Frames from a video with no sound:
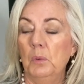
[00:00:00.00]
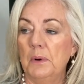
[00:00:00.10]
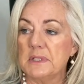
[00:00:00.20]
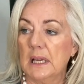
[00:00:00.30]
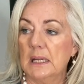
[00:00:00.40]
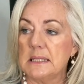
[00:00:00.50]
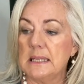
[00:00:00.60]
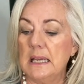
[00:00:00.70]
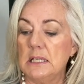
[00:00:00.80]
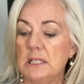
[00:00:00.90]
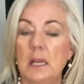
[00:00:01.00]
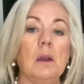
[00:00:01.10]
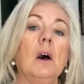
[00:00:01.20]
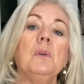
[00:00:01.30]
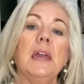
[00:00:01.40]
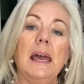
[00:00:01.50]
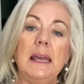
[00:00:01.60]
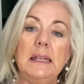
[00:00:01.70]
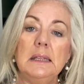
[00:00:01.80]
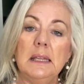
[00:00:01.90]
was I going to say to you? Oh, yeah,
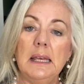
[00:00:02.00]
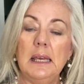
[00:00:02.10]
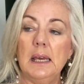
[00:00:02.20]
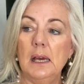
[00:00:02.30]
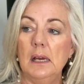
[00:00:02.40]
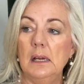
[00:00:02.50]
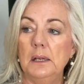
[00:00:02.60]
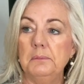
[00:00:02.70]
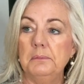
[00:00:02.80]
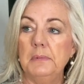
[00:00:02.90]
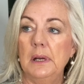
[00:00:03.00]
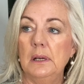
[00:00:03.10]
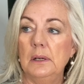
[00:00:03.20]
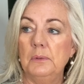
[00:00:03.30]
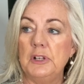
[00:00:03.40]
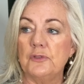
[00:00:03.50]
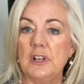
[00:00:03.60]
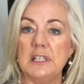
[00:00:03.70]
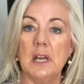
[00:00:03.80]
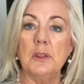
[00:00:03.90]
in the, which
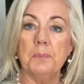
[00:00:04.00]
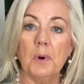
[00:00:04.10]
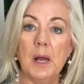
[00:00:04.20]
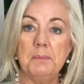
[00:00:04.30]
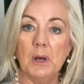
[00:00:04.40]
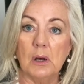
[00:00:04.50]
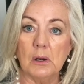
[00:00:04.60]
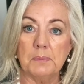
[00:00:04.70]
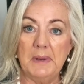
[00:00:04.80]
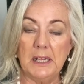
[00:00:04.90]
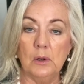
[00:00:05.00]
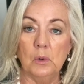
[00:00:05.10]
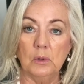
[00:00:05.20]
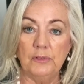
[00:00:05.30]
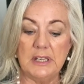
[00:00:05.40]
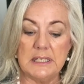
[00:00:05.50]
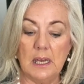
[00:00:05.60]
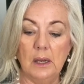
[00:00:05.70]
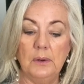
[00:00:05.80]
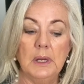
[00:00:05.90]
video? The Primark mini haul
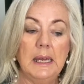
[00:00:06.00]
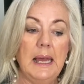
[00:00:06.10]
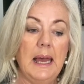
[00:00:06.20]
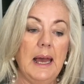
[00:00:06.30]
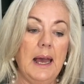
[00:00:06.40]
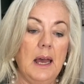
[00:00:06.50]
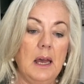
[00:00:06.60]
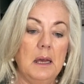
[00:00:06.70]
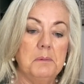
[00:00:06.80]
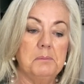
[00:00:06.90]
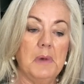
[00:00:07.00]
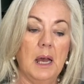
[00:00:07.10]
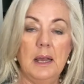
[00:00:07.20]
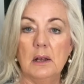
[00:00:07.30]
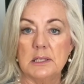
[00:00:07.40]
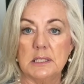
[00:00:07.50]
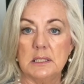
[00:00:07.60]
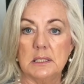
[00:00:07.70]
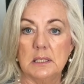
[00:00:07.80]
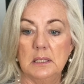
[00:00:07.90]
video. I
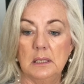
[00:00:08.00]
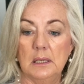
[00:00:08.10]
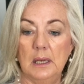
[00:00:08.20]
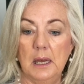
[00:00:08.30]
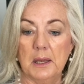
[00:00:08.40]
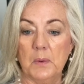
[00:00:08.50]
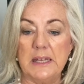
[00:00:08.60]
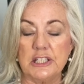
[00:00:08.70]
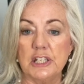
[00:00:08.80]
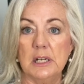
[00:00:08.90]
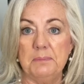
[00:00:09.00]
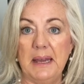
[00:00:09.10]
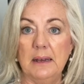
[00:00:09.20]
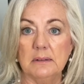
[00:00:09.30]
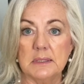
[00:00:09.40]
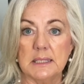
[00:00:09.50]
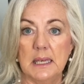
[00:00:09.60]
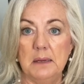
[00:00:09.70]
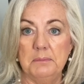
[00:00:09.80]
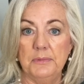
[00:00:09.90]
asked a question about
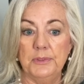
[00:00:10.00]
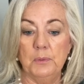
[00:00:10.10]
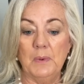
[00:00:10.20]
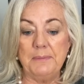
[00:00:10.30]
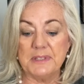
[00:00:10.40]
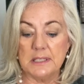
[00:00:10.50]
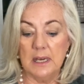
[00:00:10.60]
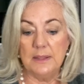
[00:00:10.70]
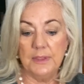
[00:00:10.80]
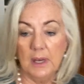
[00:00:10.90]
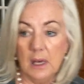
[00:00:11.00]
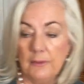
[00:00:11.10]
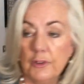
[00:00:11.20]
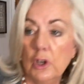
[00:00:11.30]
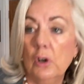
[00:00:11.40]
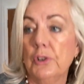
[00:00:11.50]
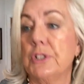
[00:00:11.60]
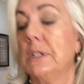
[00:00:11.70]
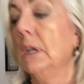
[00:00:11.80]
the website that I've got